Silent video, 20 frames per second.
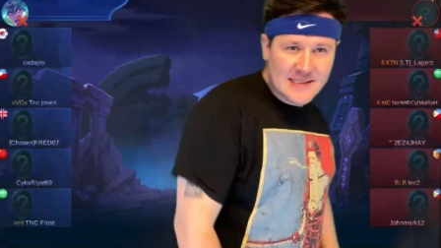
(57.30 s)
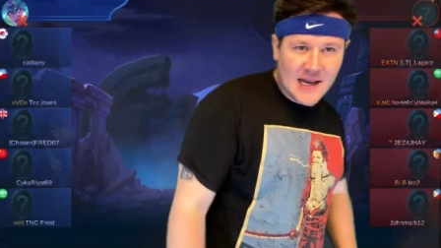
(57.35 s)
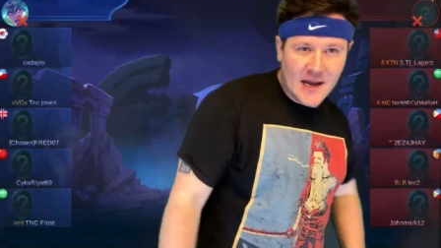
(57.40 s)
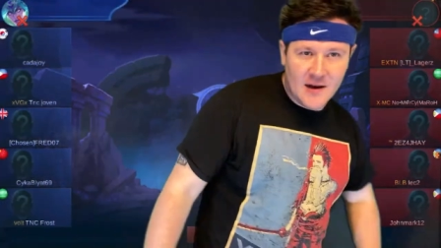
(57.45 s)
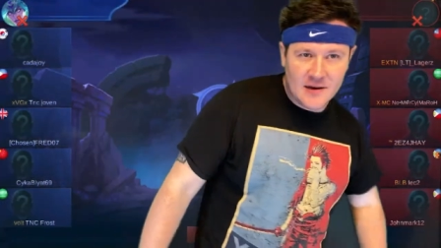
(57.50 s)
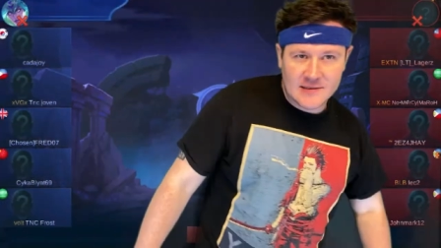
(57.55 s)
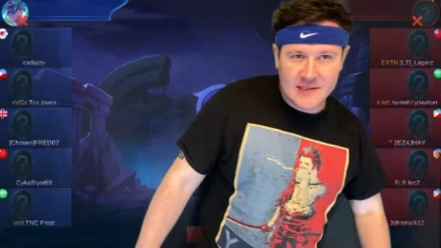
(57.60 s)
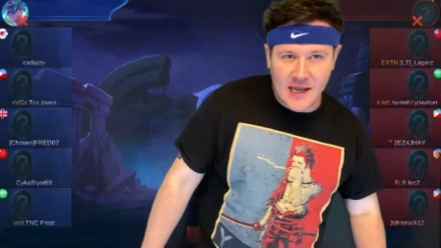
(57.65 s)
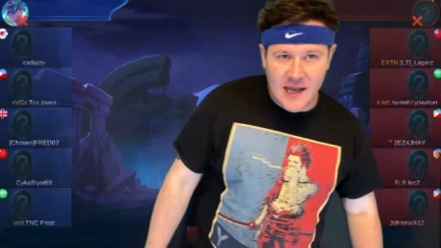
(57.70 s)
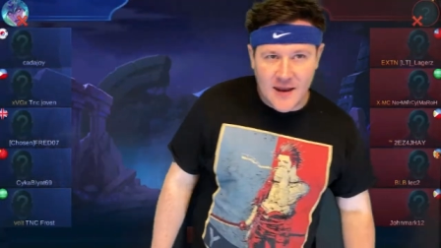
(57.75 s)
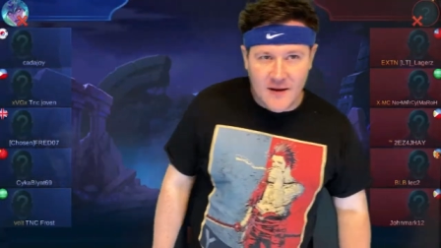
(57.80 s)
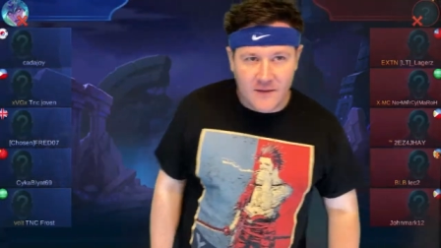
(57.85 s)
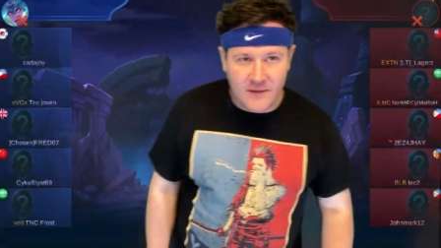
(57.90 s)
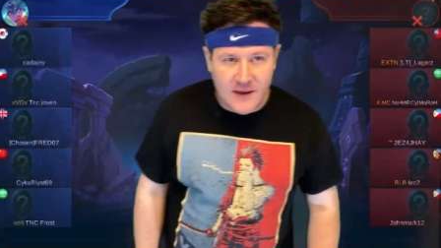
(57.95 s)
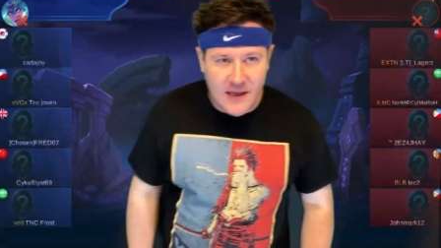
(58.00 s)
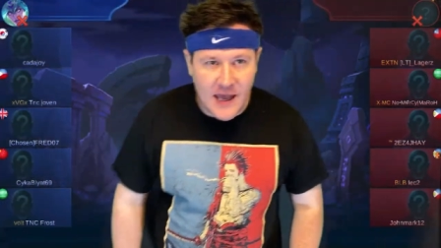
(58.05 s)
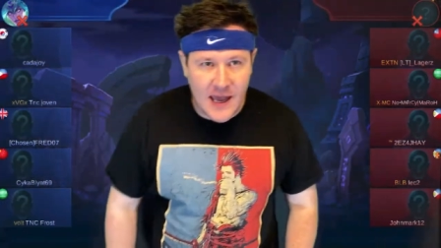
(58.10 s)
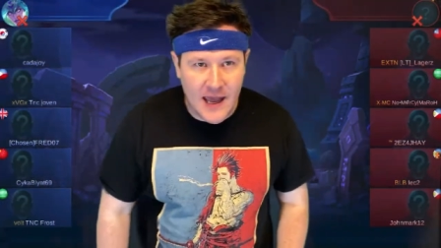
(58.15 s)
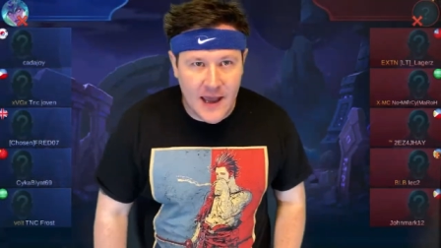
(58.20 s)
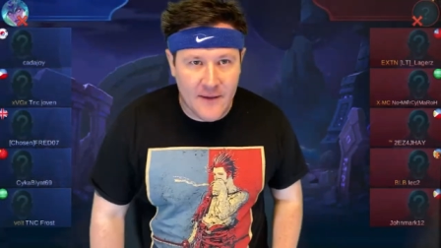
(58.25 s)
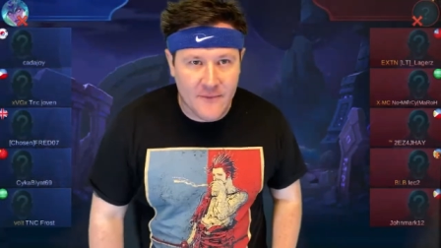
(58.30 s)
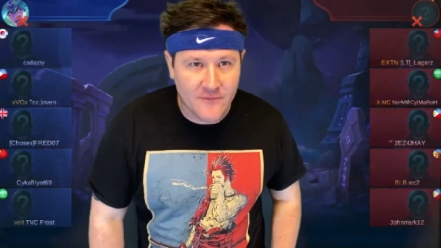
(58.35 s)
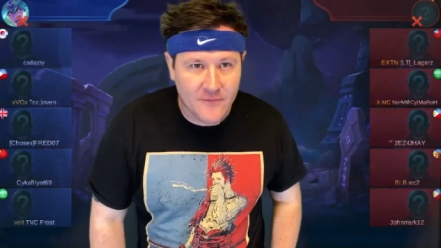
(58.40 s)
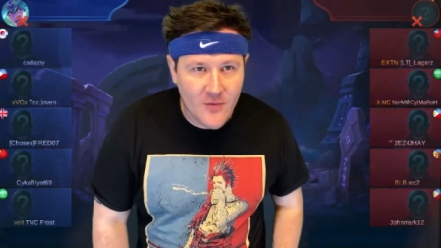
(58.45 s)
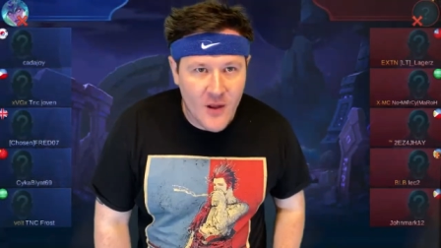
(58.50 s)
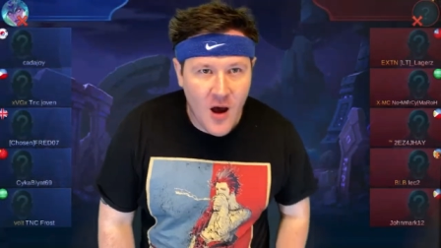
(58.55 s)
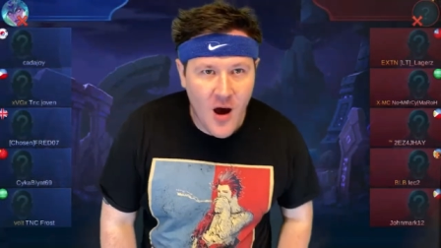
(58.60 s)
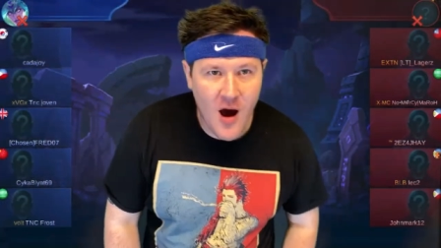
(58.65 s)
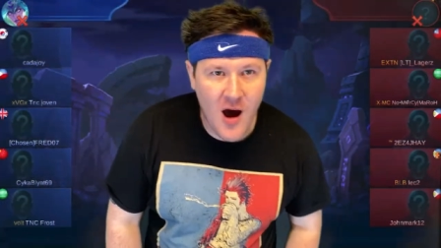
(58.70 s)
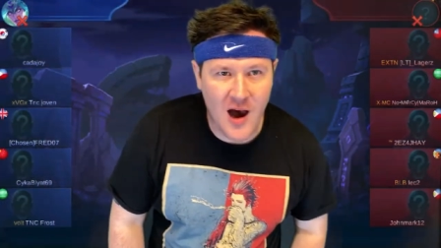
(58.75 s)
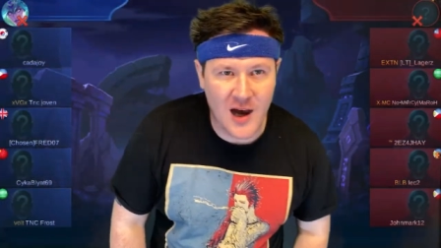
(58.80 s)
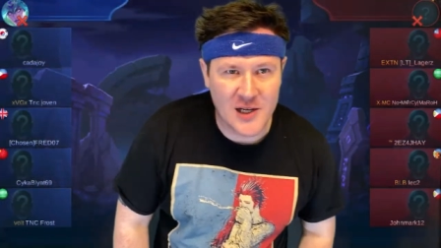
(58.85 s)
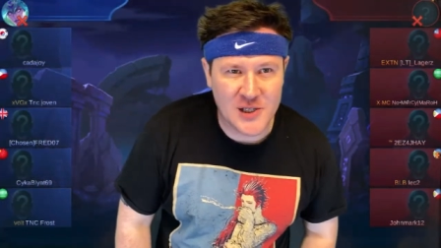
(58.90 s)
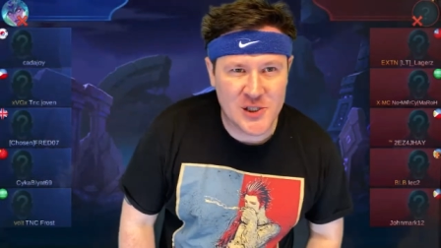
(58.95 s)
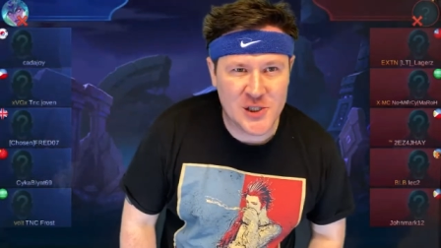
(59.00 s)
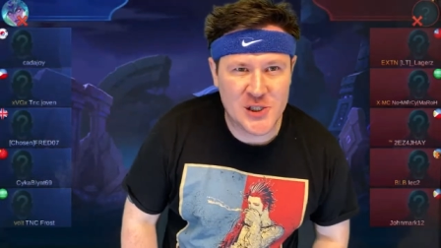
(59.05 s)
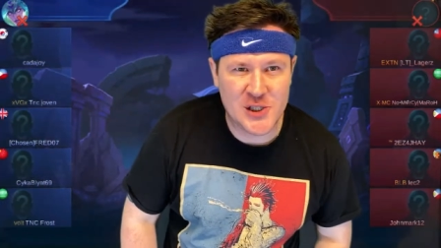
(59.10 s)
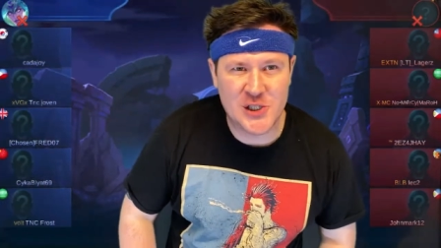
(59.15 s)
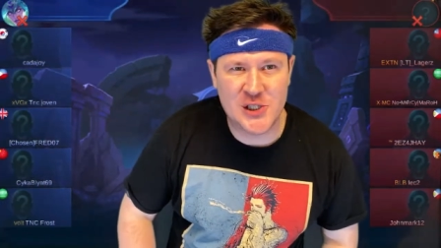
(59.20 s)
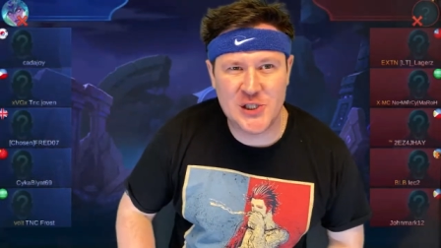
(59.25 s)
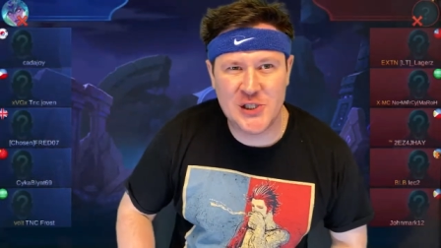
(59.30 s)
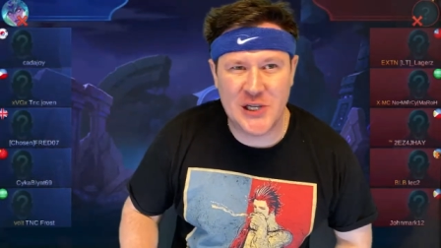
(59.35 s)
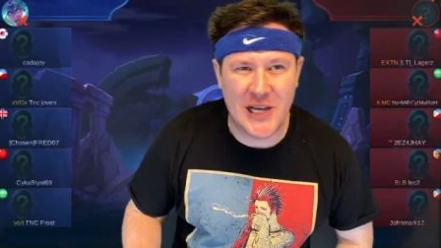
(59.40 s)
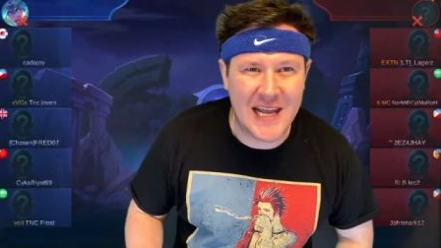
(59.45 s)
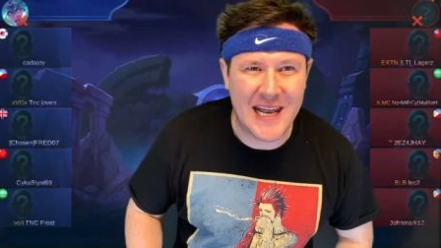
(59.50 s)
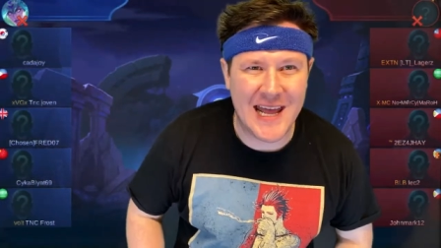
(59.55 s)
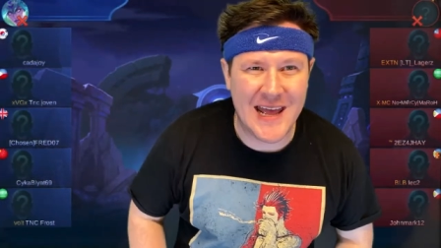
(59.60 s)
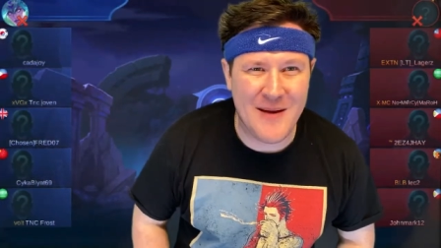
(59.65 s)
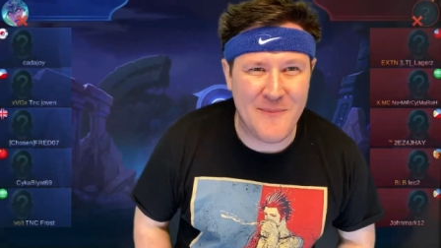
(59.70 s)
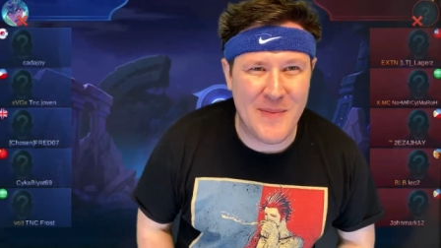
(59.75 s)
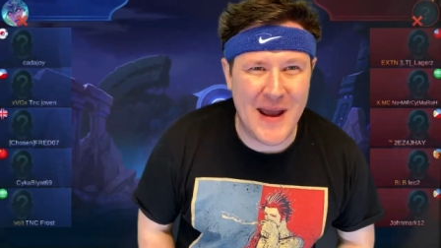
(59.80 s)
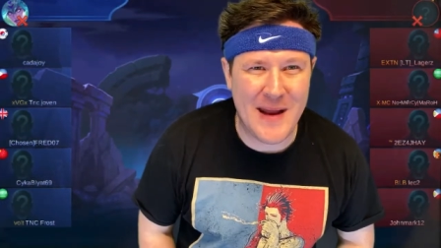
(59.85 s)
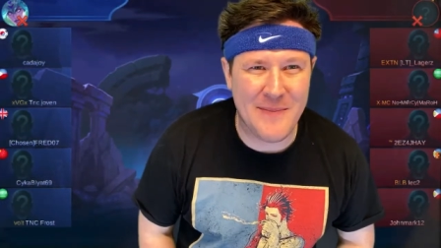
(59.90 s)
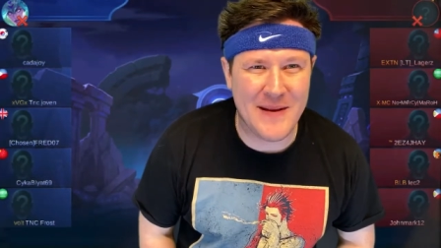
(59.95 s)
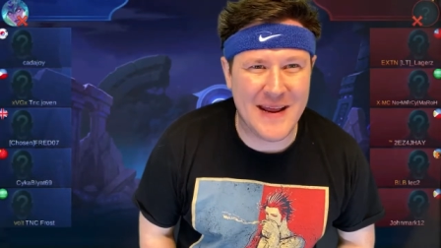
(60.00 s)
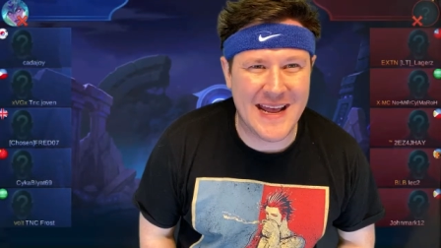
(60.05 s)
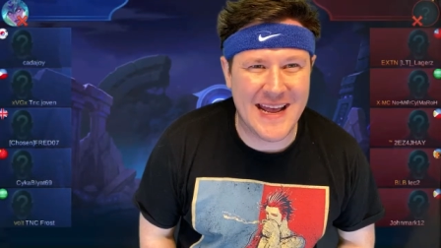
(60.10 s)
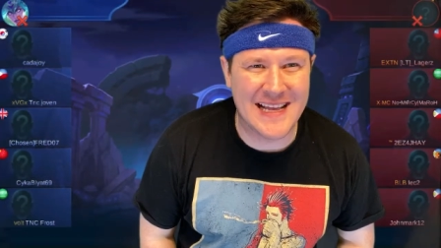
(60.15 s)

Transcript: I was AFK. Aw, oh, shit, it made me